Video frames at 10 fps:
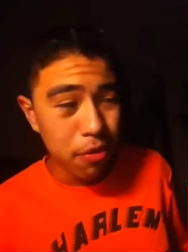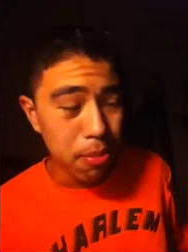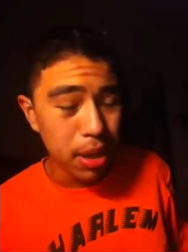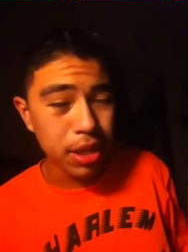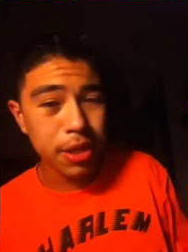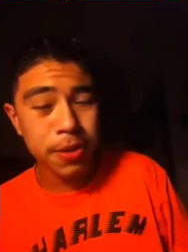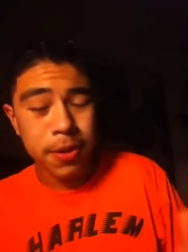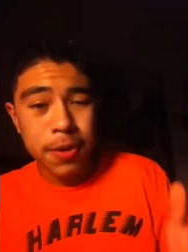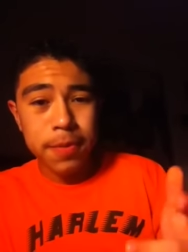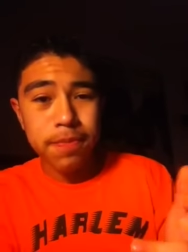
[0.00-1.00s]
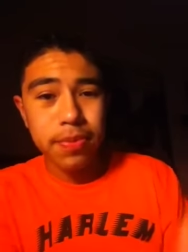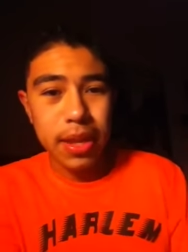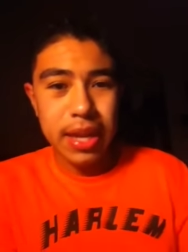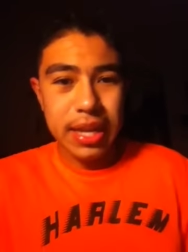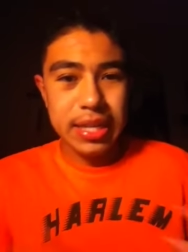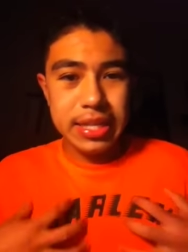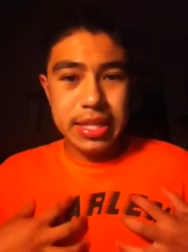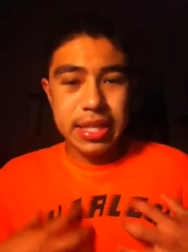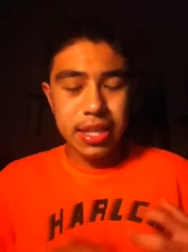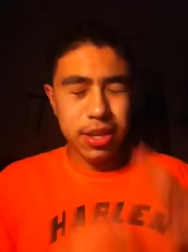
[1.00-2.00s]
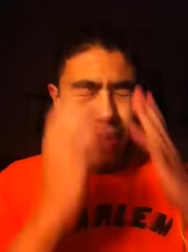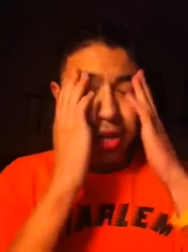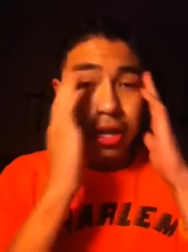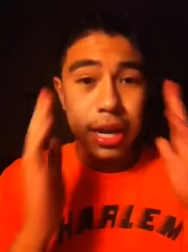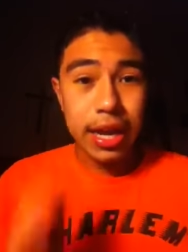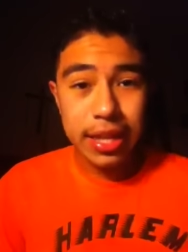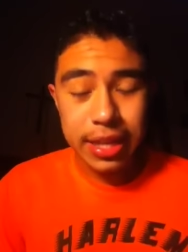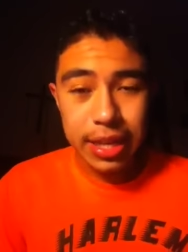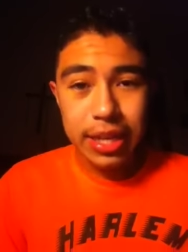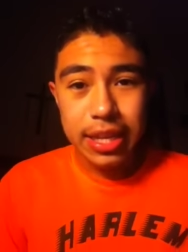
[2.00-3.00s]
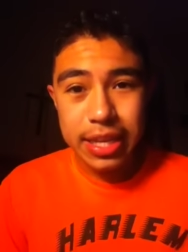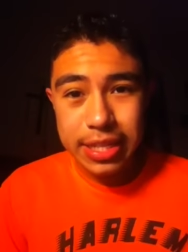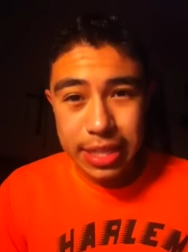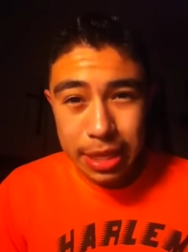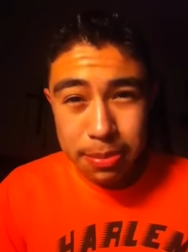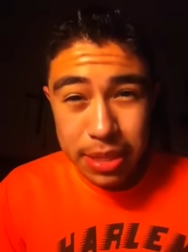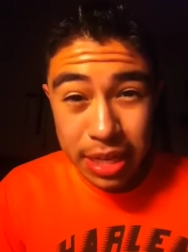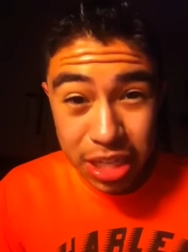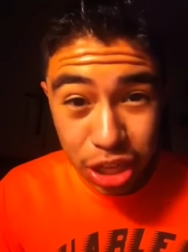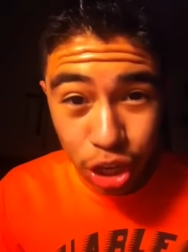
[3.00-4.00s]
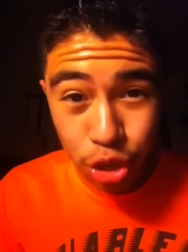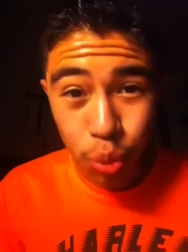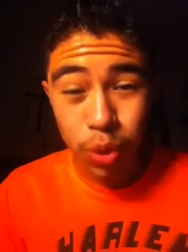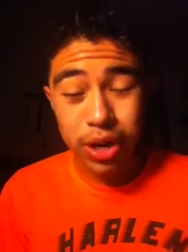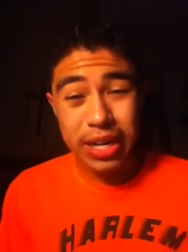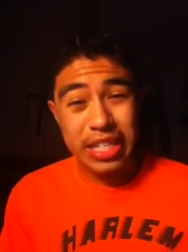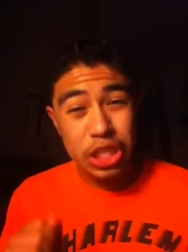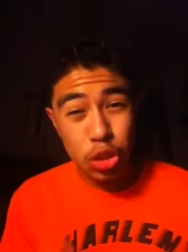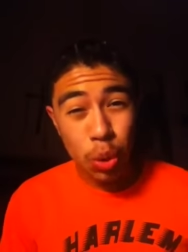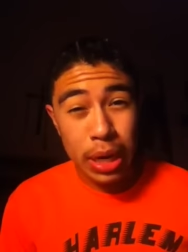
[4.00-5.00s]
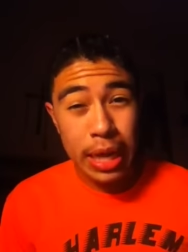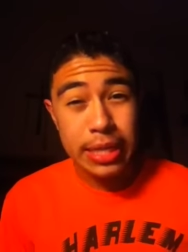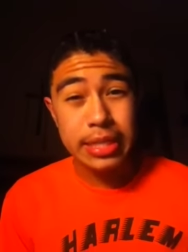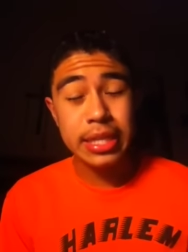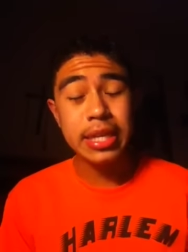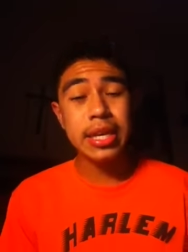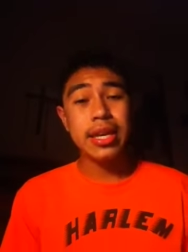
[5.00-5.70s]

of a belly, and like, uh, and he sleeps in his underwear, and it's so nasty.